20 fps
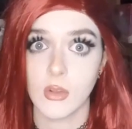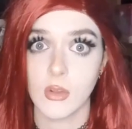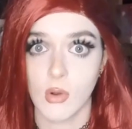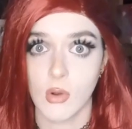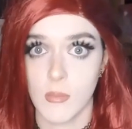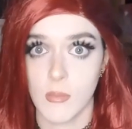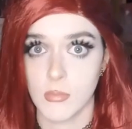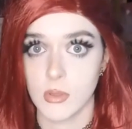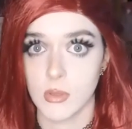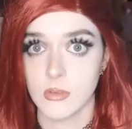
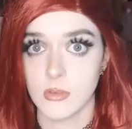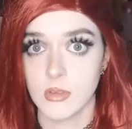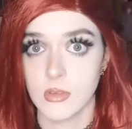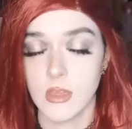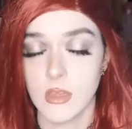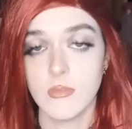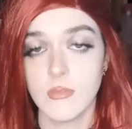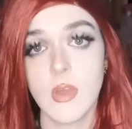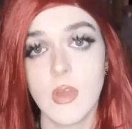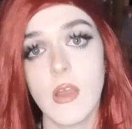by
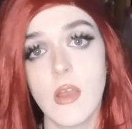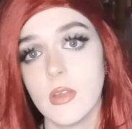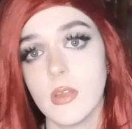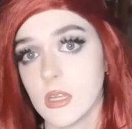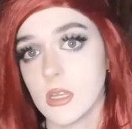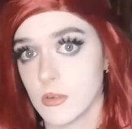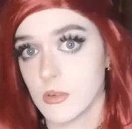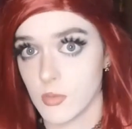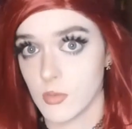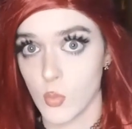Krampus
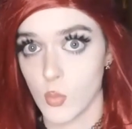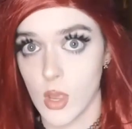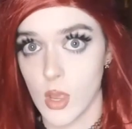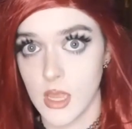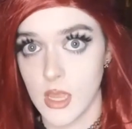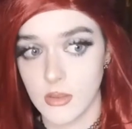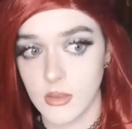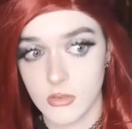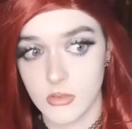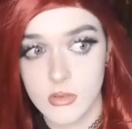in
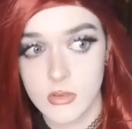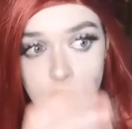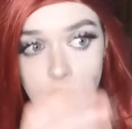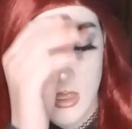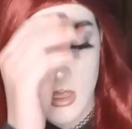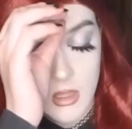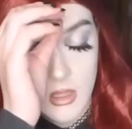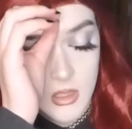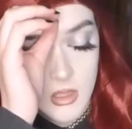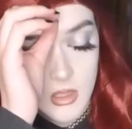varying different
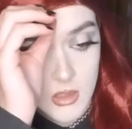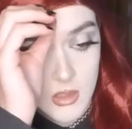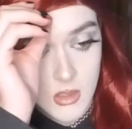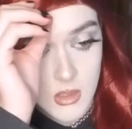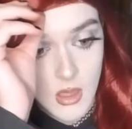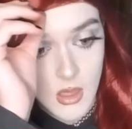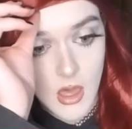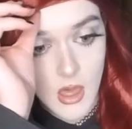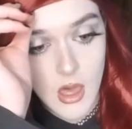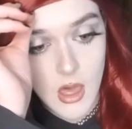ways.
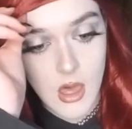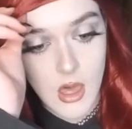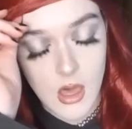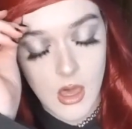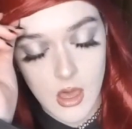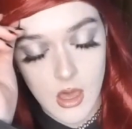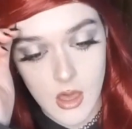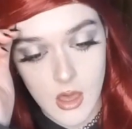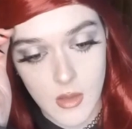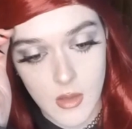
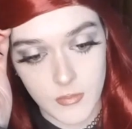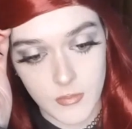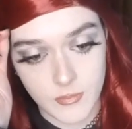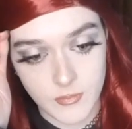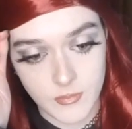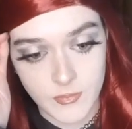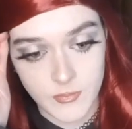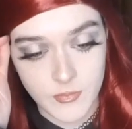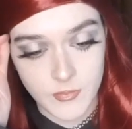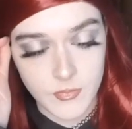
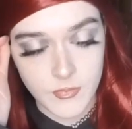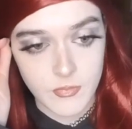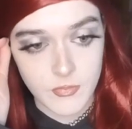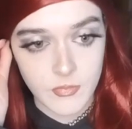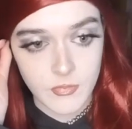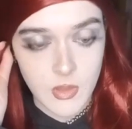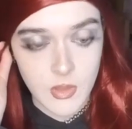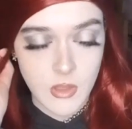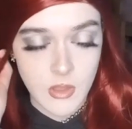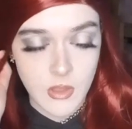
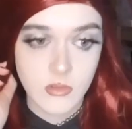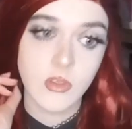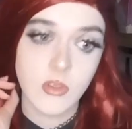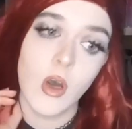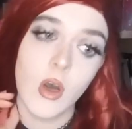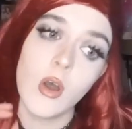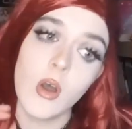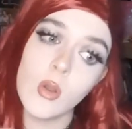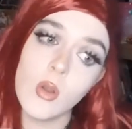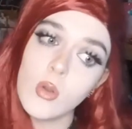Um,
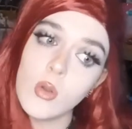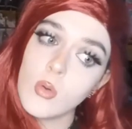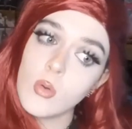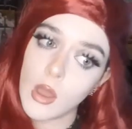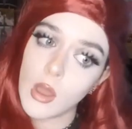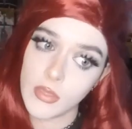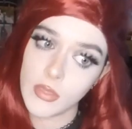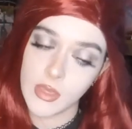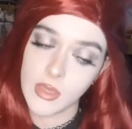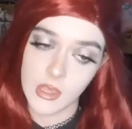
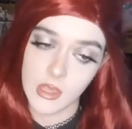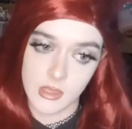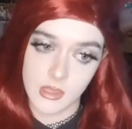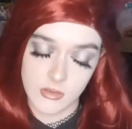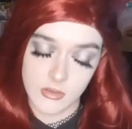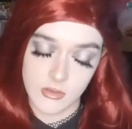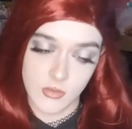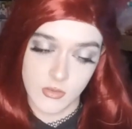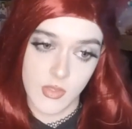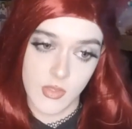so
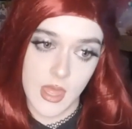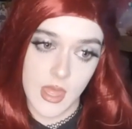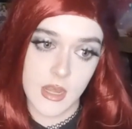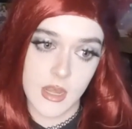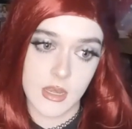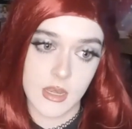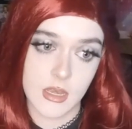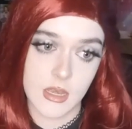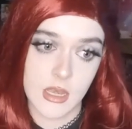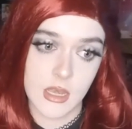I think
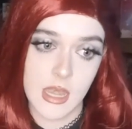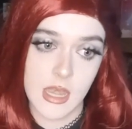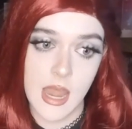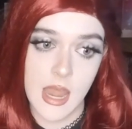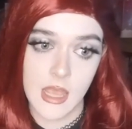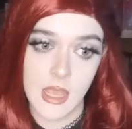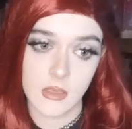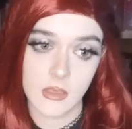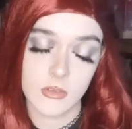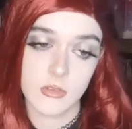it's
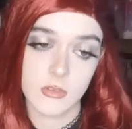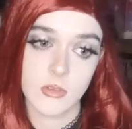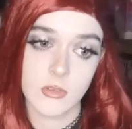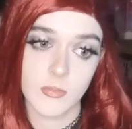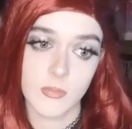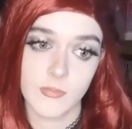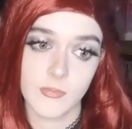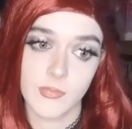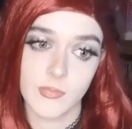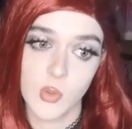then
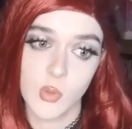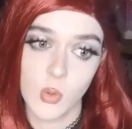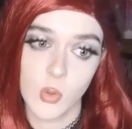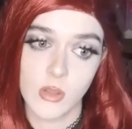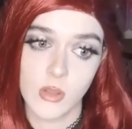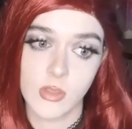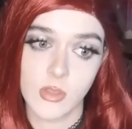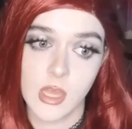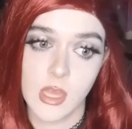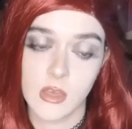next
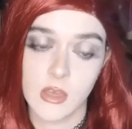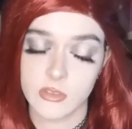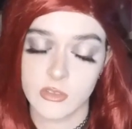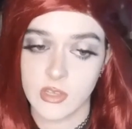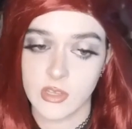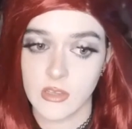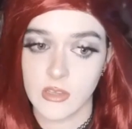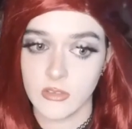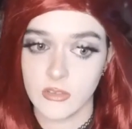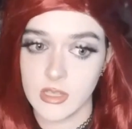
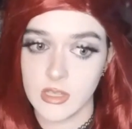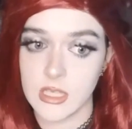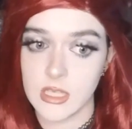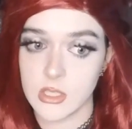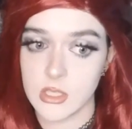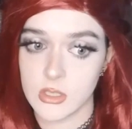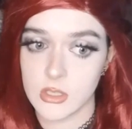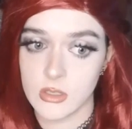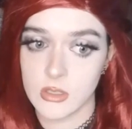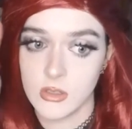one of the girls
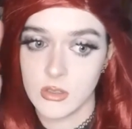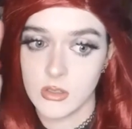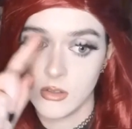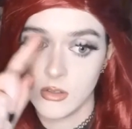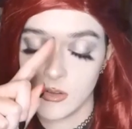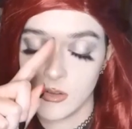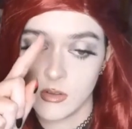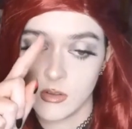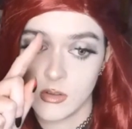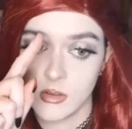gets
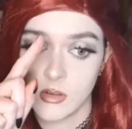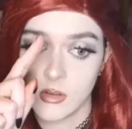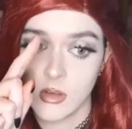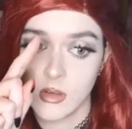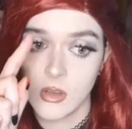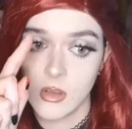eaten